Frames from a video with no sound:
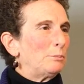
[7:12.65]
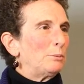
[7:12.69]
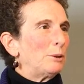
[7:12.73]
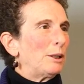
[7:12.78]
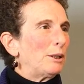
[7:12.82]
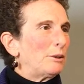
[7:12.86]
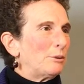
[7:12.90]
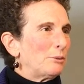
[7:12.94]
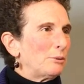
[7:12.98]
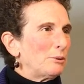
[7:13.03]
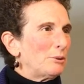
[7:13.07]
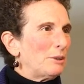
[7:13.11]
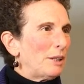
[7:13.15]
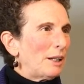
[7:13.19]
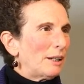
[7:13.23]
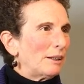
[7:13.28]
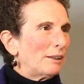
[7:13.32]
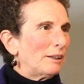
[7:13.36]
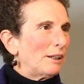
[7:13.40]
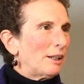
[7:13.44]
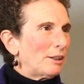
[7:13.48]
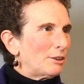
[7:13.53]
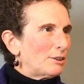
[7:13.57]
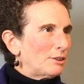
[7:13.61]
break through that
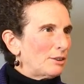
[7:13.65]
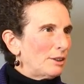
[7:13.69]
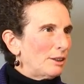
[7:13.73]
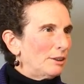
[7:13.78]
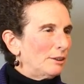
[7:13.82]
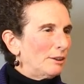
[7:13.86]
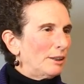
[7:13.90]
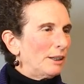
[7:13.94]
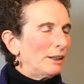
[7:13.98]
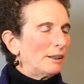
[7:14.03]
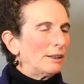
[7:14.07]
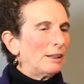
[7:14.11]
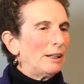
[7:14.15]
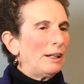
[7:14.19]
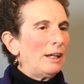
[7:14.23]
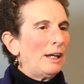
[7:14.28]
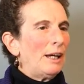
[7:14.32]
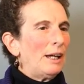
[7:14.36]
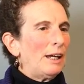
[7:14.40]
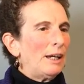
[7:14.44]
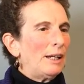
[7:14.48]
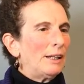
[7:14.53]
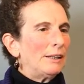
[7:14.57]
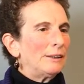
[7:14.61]
glass ceiling,
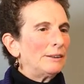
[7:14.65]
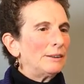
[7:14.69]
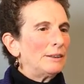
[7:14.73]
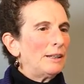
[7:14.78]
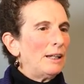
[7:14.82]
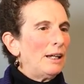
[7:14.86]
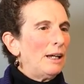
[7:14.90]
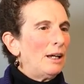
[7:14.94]
and